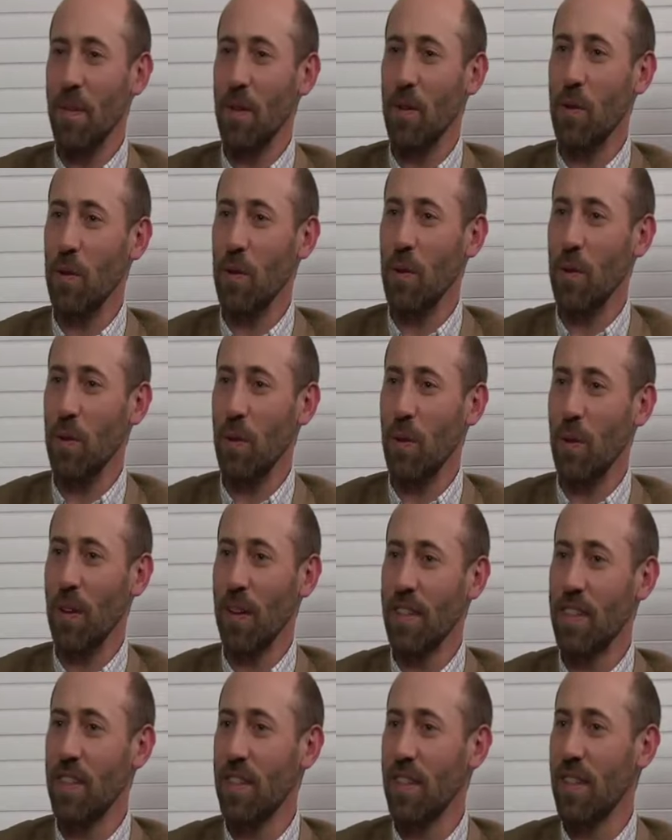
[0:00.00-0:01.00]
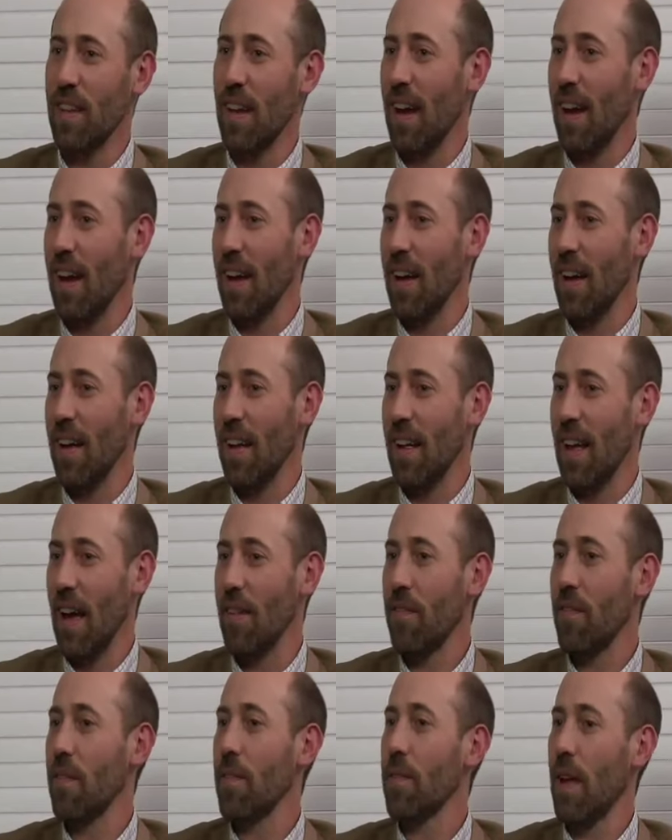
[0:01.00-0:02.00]
Who
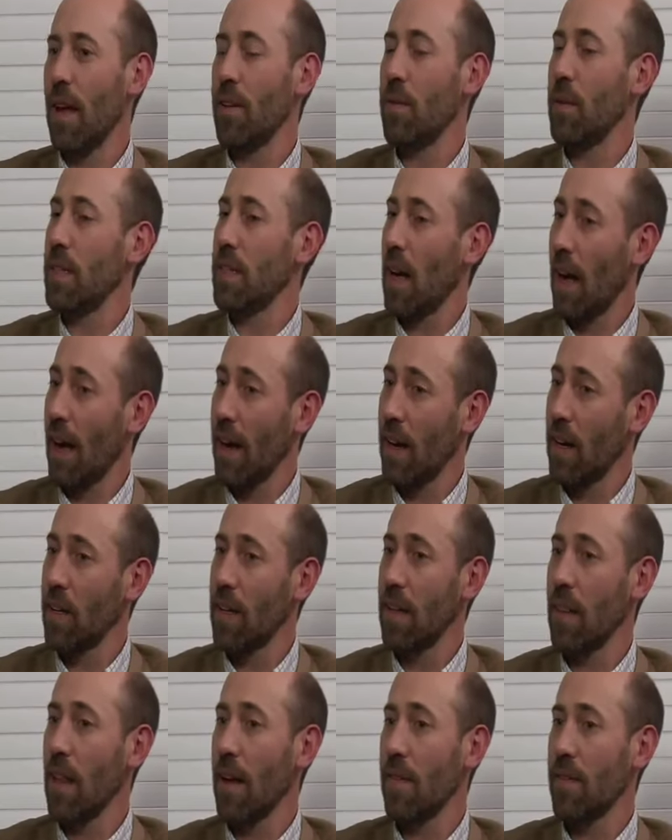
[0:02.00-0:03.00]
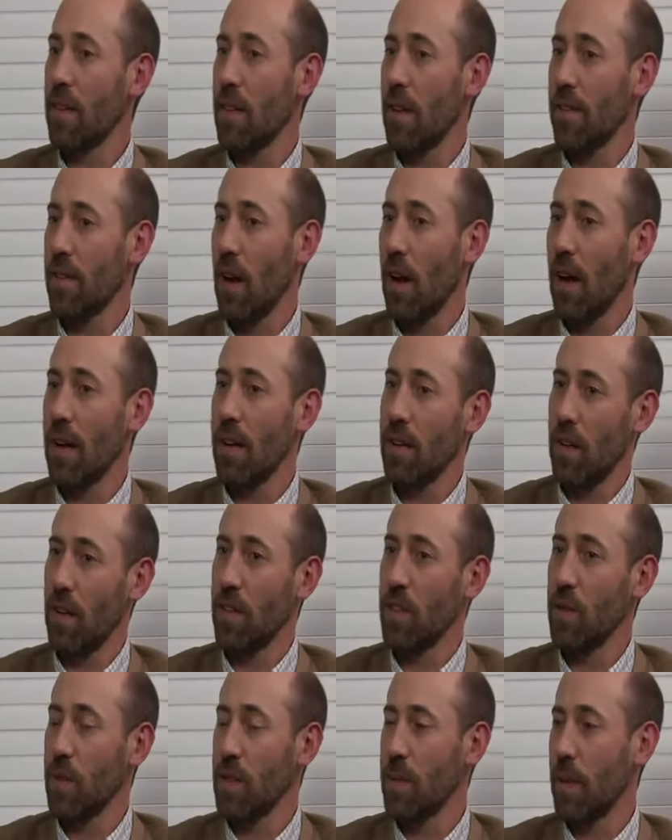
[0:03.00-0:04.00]
had retired and left, and
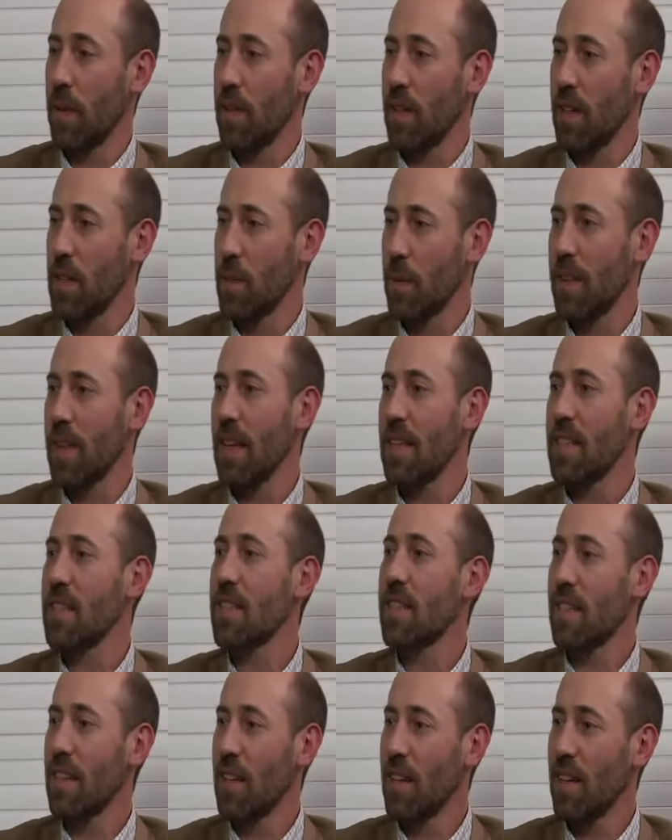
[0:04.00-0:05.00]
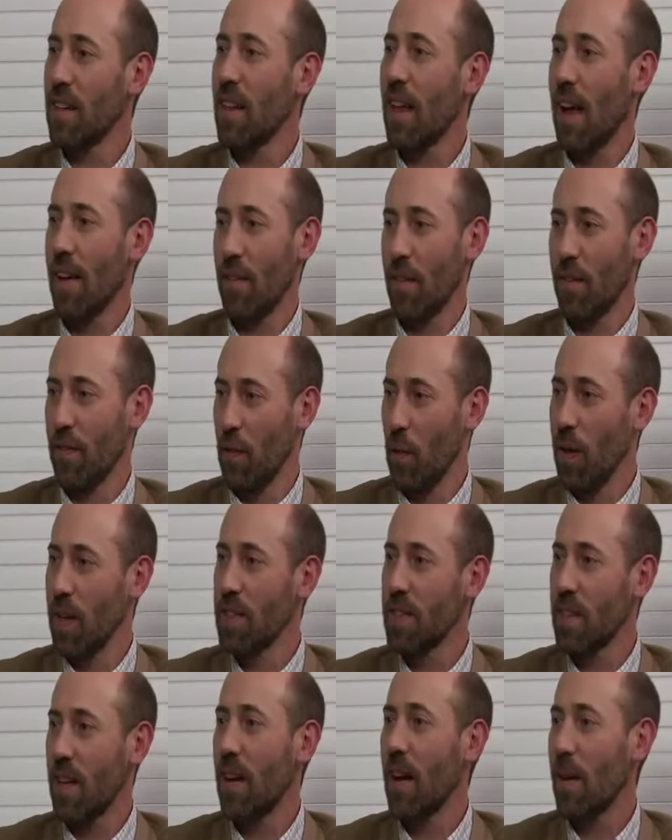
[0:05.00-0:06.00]
they're doing some other things, but they still have a
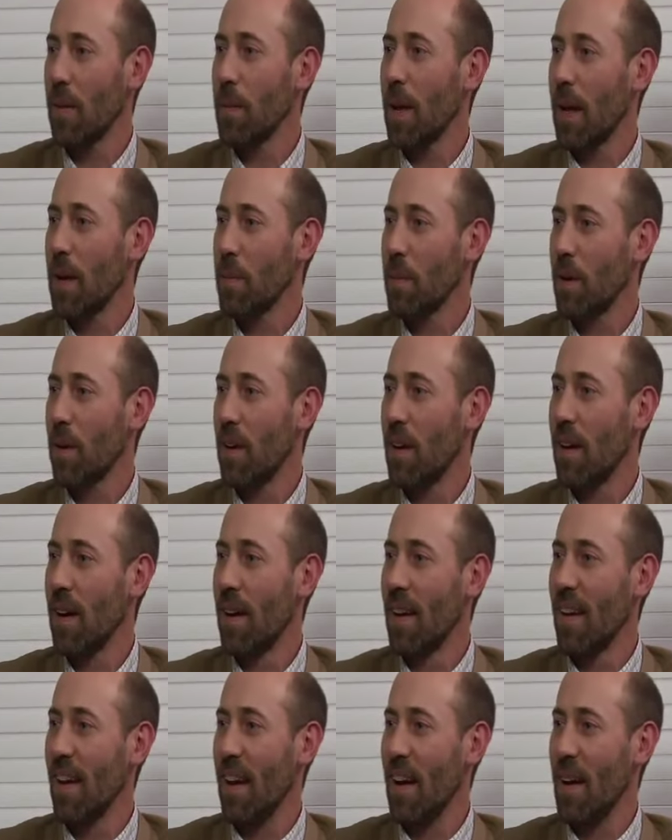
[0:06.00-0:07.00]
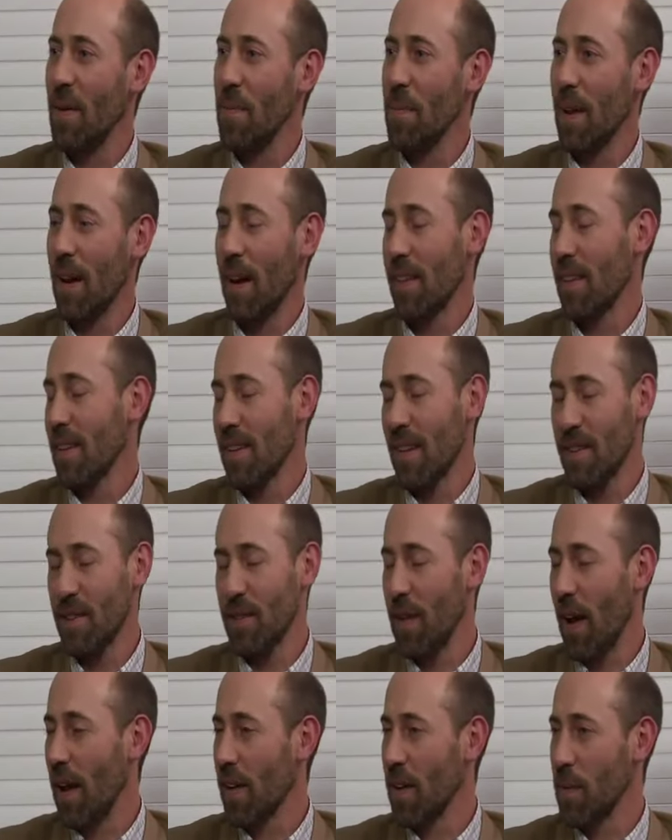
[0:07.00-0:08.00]
voice on our paper, and I think
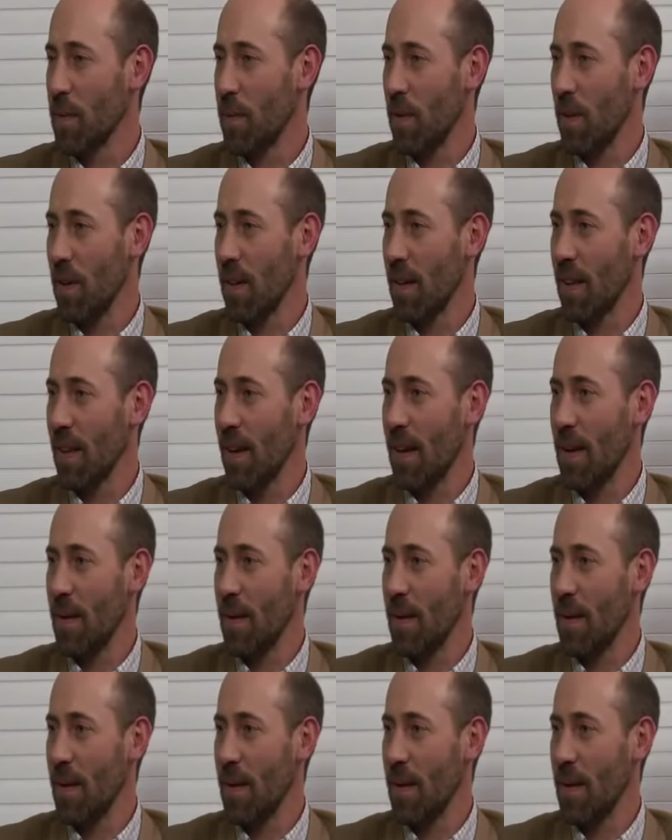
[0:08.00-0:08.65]
that's valuable.